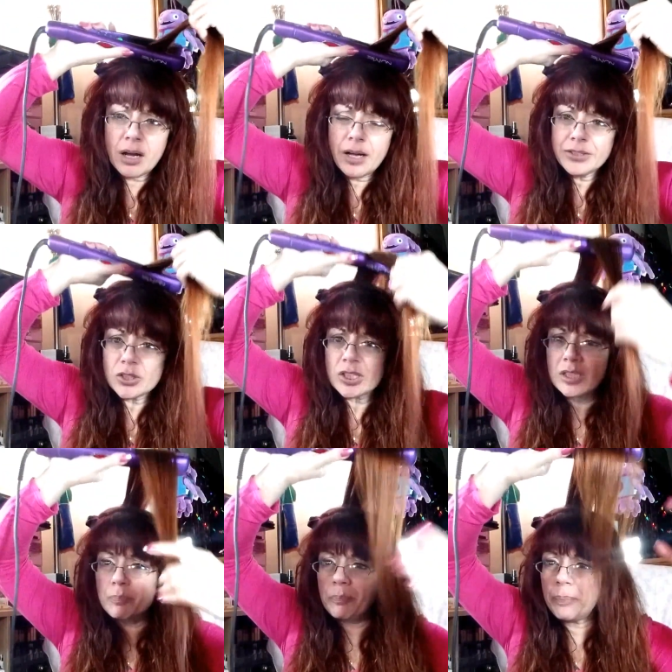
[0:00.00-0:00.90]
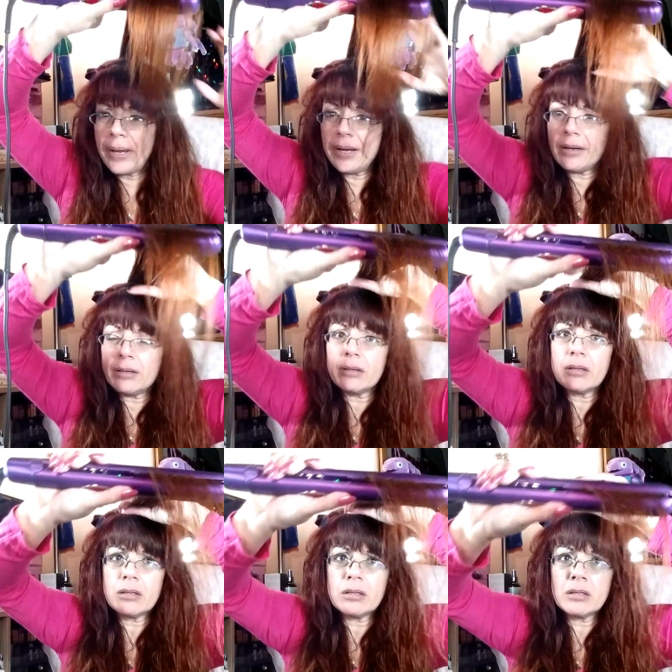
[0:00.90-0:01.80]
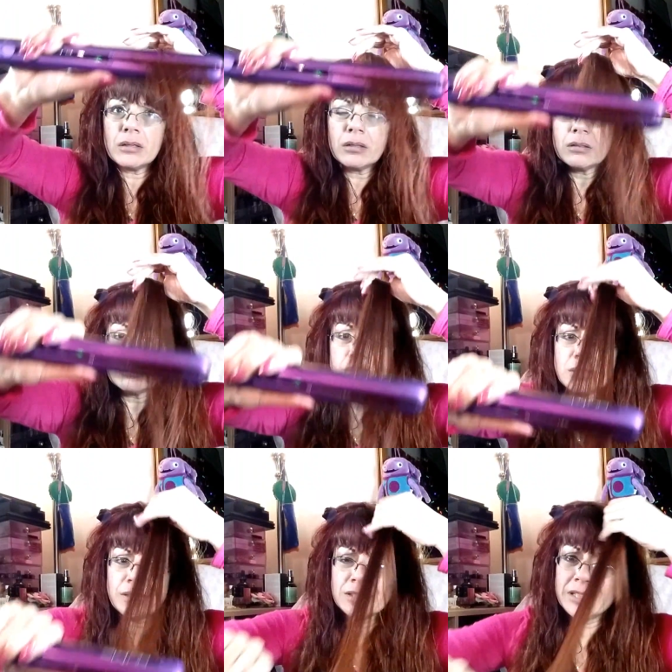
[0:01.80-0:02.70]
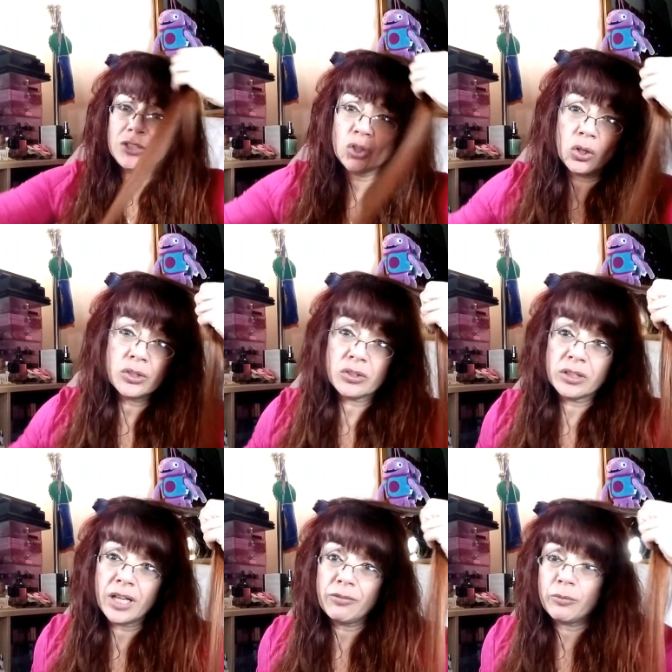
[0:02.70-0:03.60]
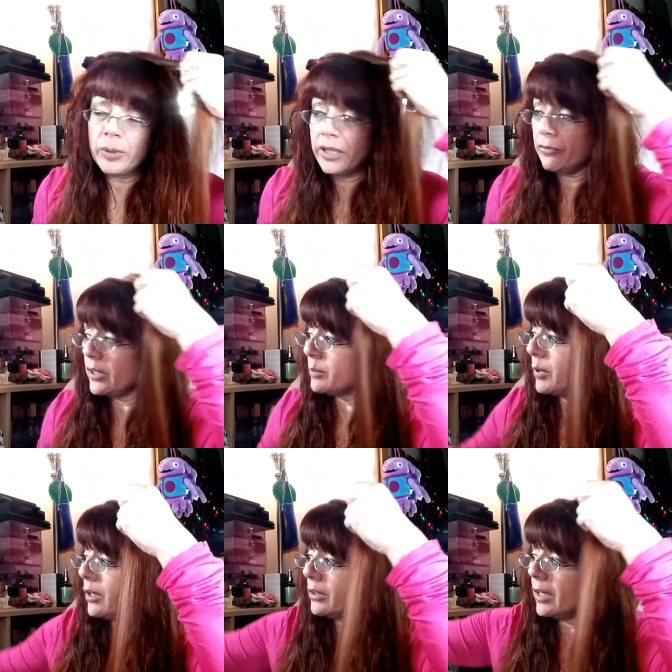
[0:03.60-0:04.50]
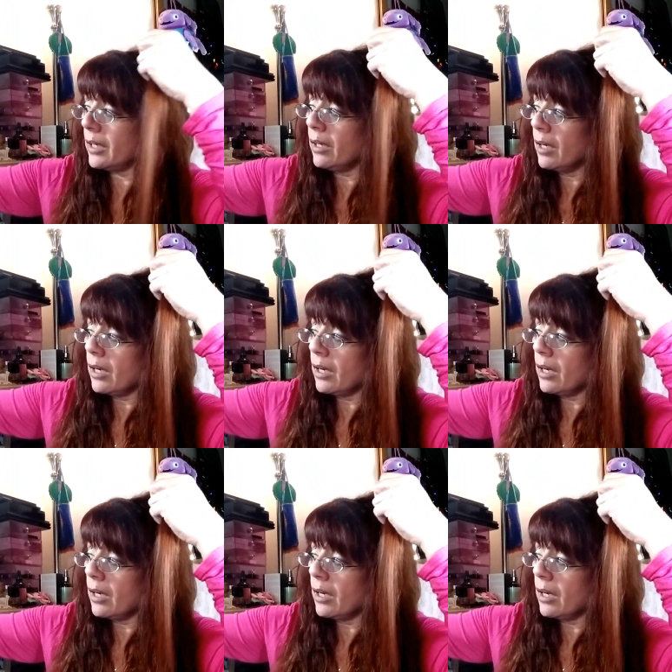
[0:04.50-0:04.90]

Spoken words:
I just spent $60 on a game for Billy for his birthday.